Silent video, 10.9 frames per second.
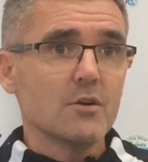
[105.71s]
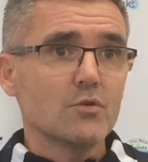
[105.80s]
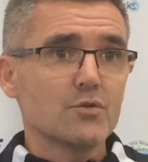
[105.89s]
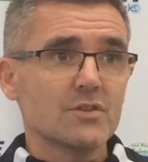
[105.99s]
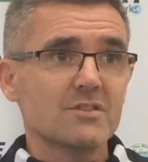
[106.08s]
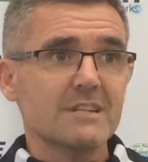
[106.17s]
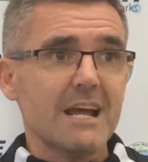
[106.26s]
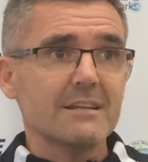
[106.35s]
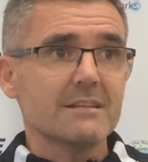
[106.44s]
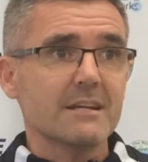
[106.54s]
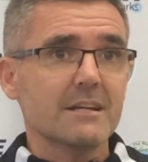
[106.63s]

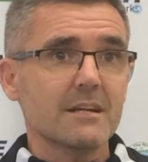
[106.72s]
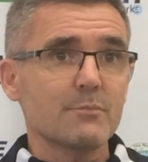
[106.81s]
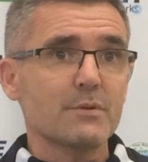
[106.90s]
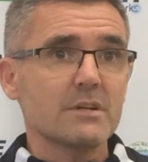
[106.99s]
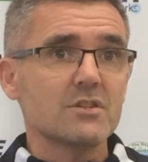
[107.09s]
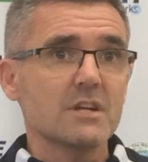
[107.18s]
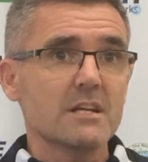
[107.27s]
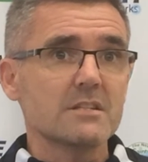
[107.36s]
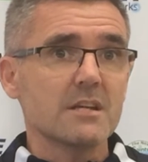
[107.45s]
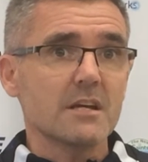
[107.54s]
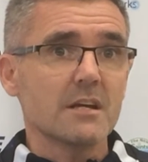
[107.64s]
understanding and
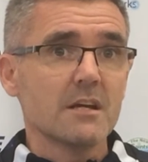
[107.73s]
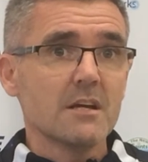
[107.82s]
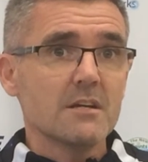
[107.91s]
appreciating